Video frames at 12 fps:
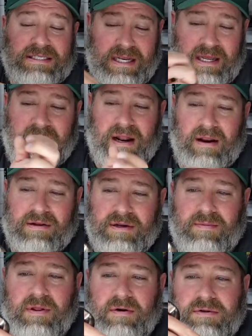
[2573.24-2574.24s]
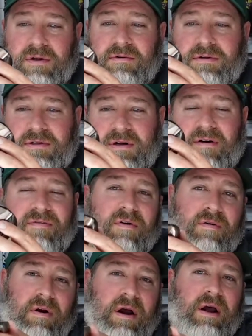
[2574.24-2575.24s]
to hit out of some of those
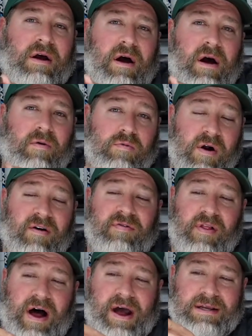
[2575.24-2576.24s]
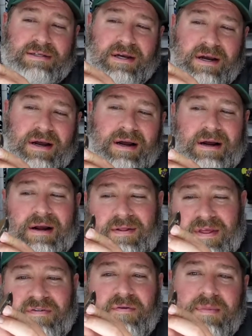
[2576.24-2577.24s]
tougher rough lies
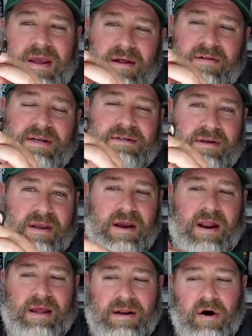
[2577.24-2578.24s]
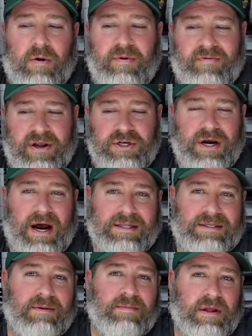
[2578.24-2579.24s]
that, for me at least, kind of hitting open face
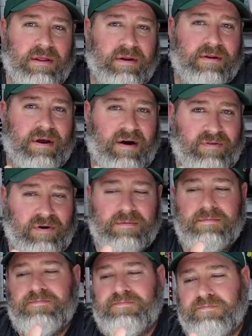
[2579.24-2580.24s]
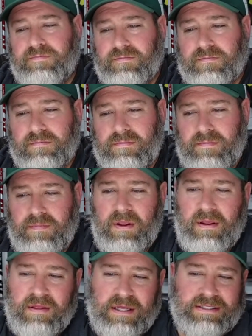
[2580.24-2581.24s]
shots can be a little tougher.
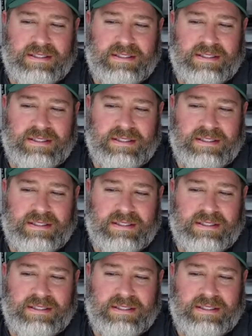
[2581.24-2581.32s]
This